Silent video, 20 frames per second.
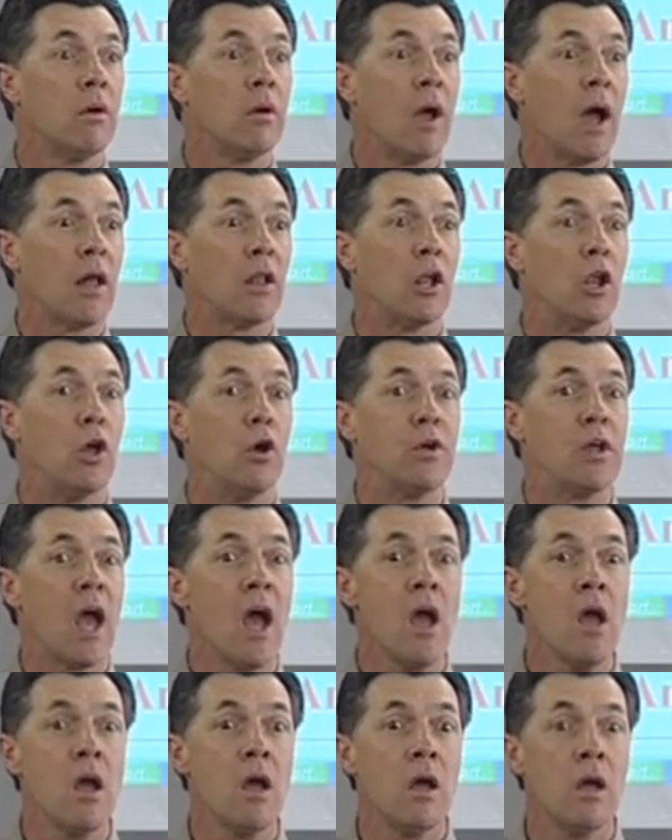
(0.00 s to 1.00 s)

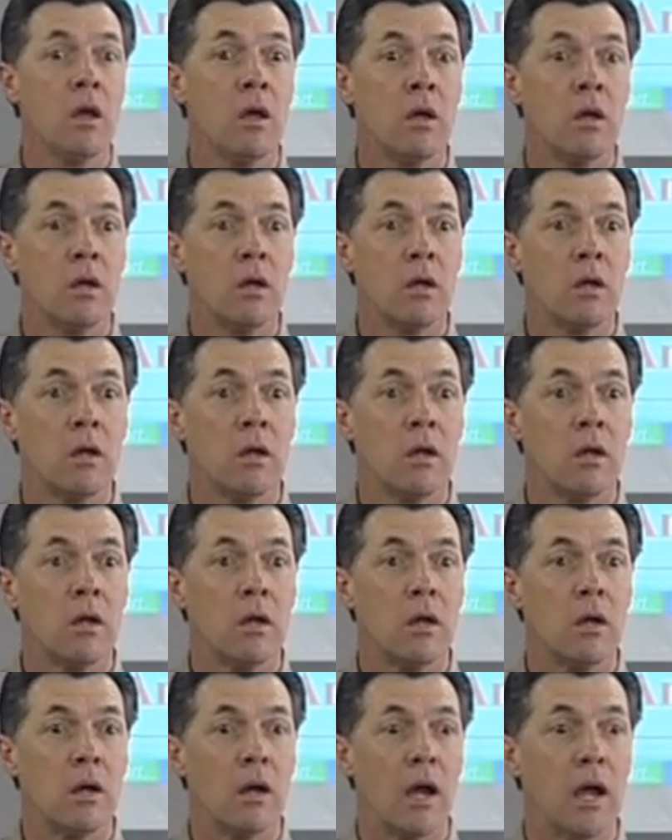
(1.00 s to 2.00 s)
Hallelujah.
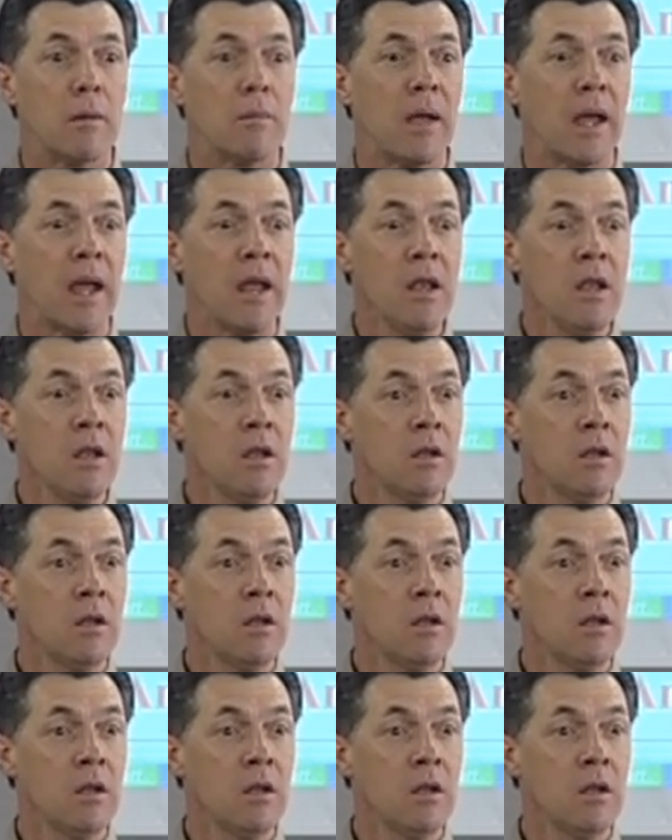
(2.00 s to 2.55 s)
Amen.